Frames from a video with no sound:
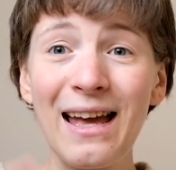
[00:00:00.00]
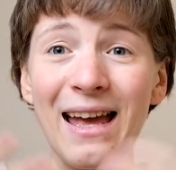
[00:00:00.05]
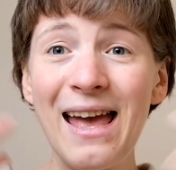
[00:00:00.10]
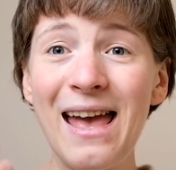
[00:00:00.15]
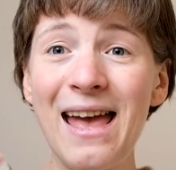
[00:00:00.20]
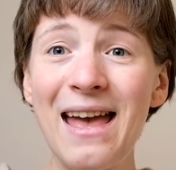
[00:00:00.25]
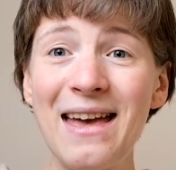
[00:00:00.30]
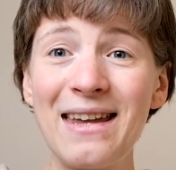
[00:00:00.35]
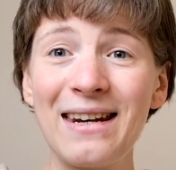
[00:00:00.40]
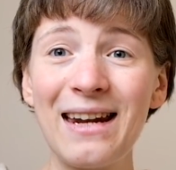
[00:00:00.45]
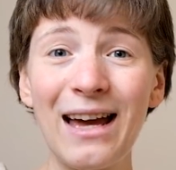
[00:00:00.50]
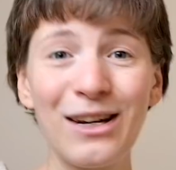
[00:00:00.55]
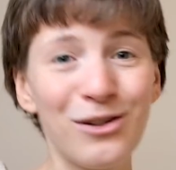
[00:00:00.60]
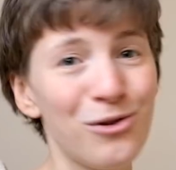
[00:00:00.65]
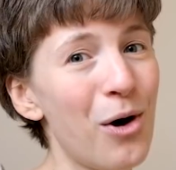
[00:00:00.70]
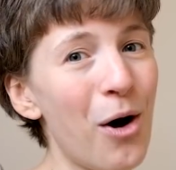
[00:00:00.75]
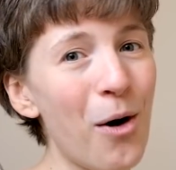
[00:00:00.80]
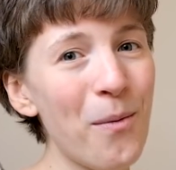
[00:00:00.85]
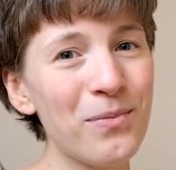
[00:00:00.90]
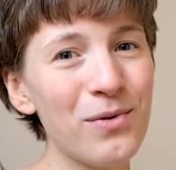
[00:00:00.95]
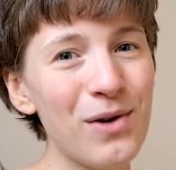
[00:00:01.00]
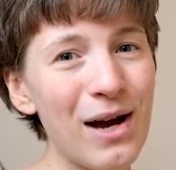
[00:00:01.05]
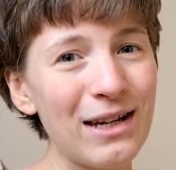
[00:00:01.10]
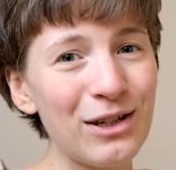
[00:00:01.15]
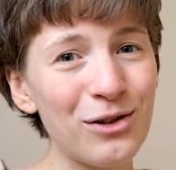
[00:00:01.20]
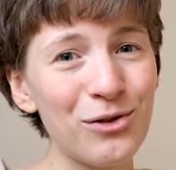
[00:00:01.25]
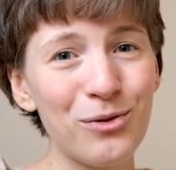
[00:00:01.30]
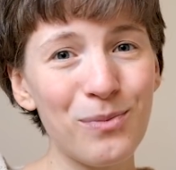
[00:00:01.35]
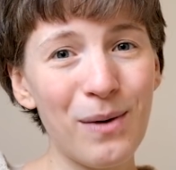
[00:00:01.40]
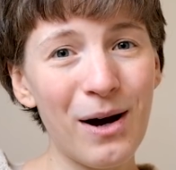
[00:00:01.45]
And I do hope you had a
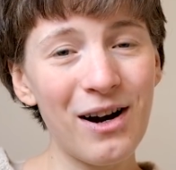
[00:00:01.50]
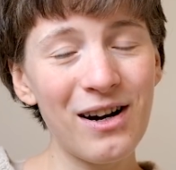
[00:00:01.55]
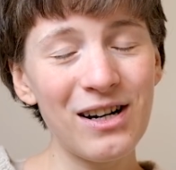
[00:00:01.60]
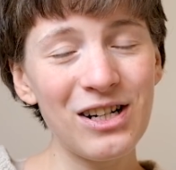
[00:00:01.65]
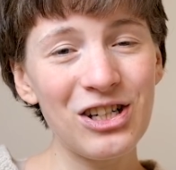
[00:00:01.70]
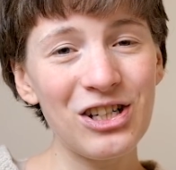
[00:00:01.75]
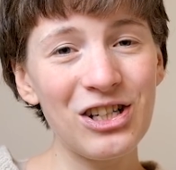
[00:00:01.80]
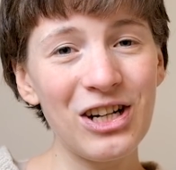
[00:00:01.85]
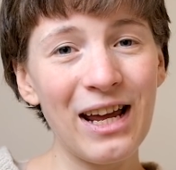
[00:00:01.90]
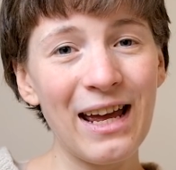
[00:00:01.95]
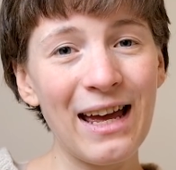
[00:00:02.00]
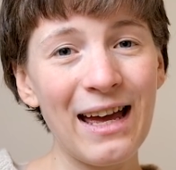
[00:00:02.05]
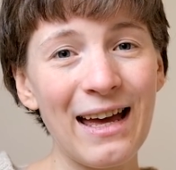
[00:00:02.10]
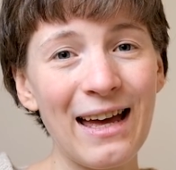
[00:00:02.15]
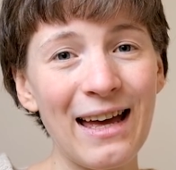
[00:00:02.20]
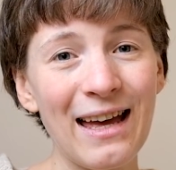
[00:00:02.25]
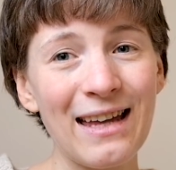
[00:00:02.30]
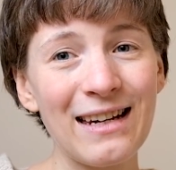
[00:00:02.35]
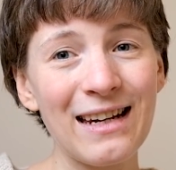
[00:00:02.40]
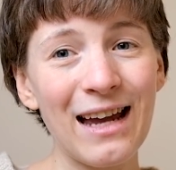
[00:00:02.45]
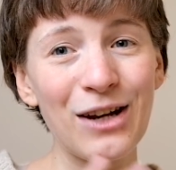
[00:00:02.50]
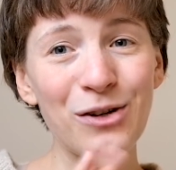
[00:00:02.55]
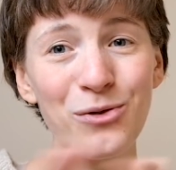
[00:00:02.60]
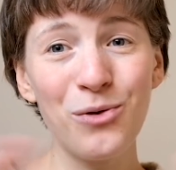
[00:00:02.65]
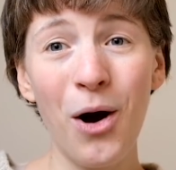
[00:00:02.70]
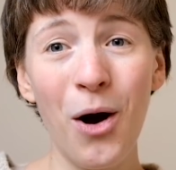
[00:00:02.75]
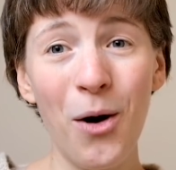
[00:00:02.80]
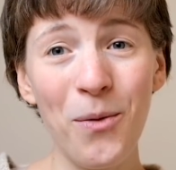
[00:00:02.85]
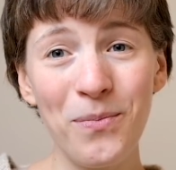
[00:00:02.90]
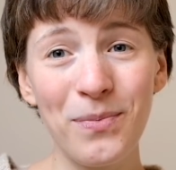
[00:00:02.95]
good March, and I do
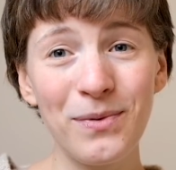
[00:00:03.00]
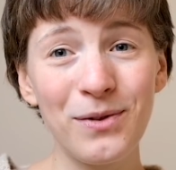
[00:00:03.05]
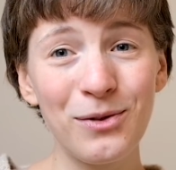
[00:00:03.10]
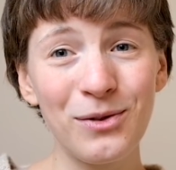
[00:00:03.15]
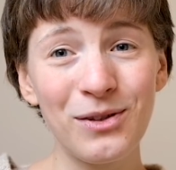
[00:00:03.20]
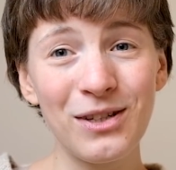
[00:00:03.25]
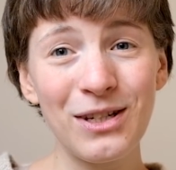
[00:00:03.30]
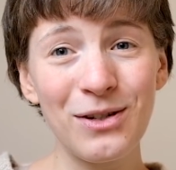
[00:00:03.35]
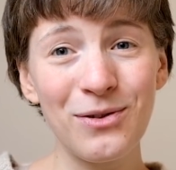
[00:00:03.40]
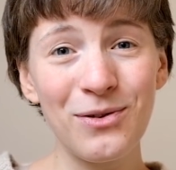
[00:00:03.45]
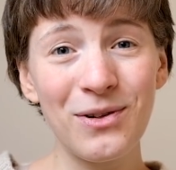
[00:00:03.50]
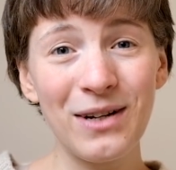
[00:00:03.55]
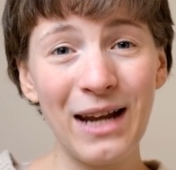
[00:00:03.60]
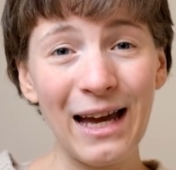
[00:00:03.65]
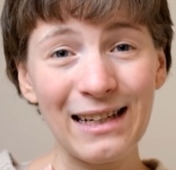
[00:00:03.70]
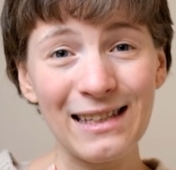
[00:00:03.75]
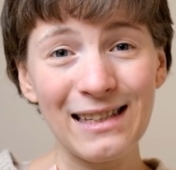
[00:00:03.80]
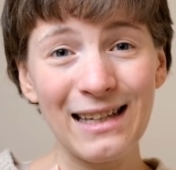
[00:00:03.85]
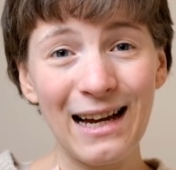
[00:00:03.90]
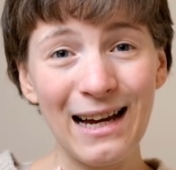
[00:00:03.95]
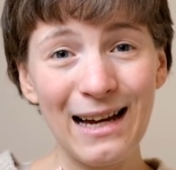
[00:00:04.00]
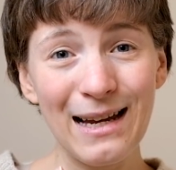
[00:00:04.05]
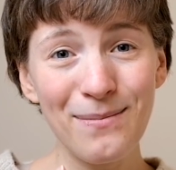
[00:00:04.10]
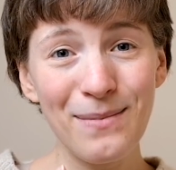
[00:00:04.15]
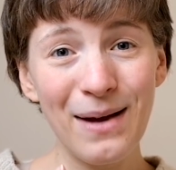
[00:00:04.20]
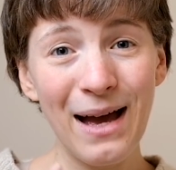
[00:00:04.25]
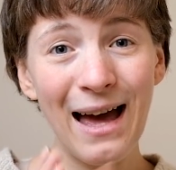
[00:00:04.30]
hope to see you next time.